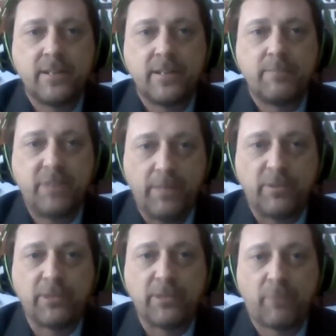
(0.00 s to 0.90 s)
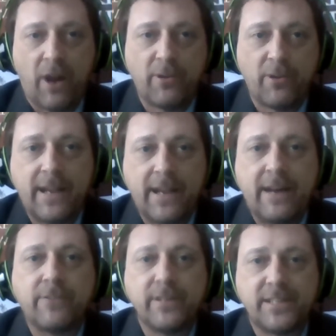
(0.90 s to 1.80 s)
people and property right
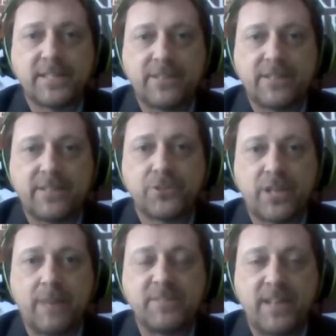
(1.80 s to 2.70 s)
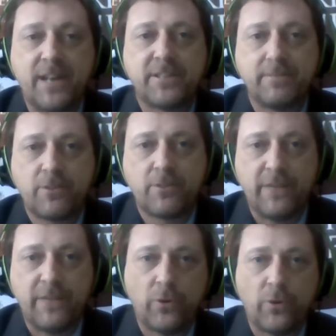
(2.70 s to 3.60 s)
now. Let's get those jobs done to
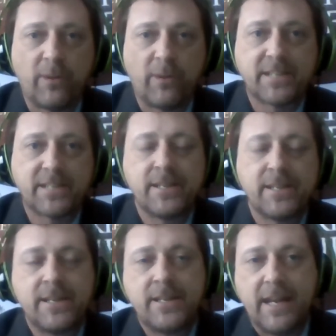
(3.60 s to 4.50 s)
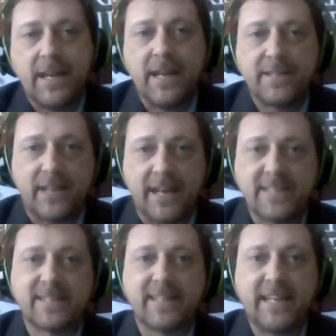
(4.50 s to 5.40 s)
create fuel breaks and to
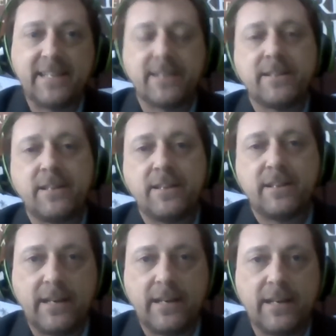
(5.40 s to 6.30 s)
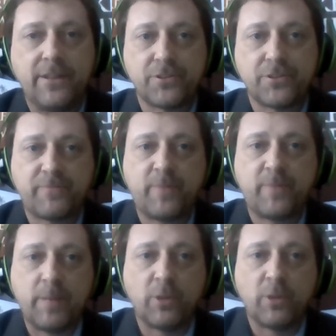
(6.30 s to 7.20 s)
isolate uh, those
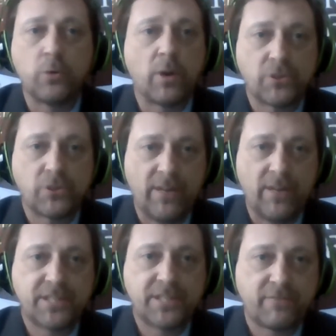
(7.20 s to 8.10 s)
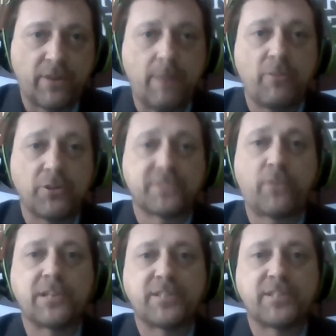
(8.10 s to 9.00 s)
people who are most at risk from those
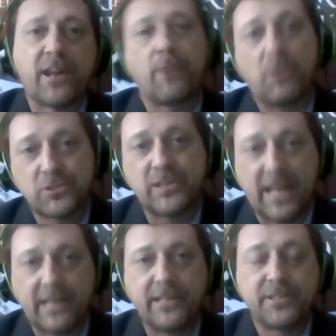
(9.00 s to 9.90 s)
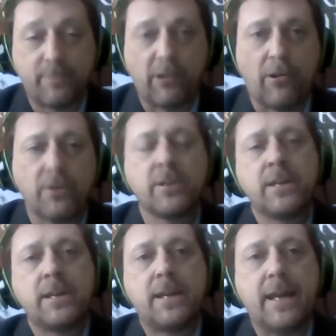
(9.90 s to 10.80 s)
forests that are most likely to burn.
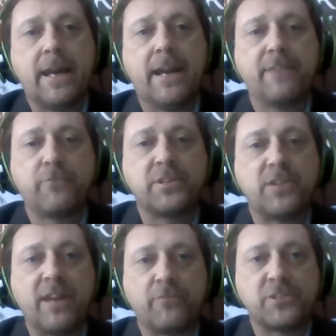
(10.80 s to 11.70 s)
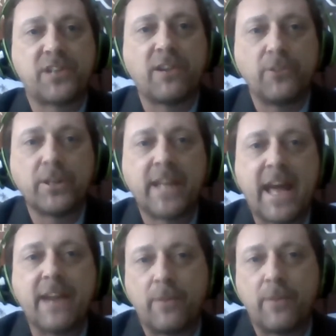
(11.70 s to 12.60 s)
And if we if we start looking at
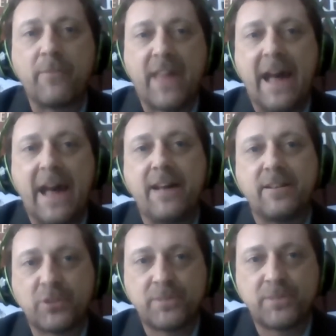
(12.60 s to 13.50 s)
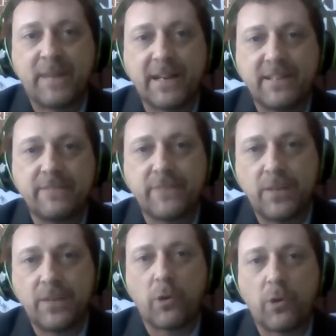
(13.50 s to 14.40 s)
it from that perspective and
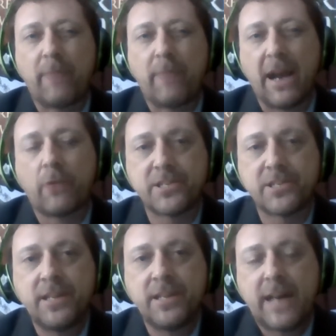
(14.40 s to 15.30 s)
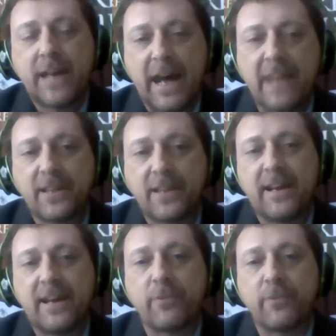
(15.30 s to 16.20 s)
we work backwards, I think
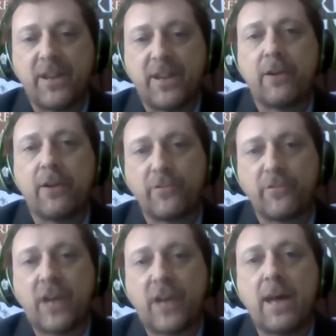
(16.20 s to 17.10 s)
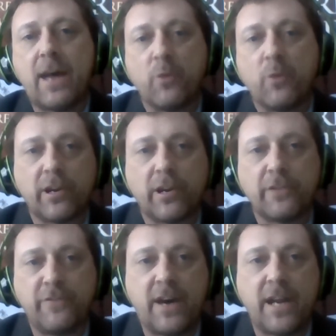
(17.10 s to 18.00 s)
that from there over time, what we're going to
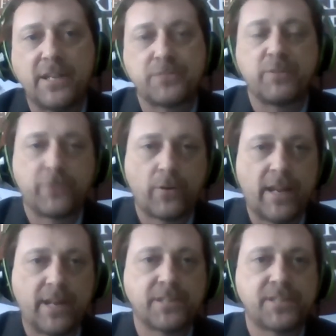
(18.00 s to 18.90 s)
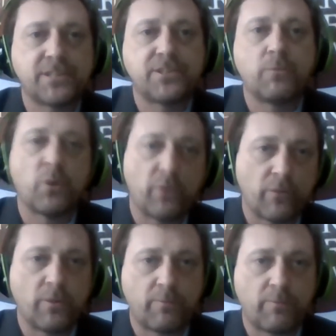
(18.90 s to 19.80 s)
find is we've created a system where we're,
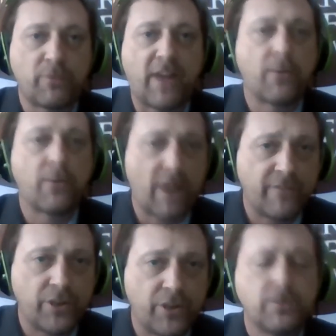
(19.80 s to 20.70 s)
we're providing revenue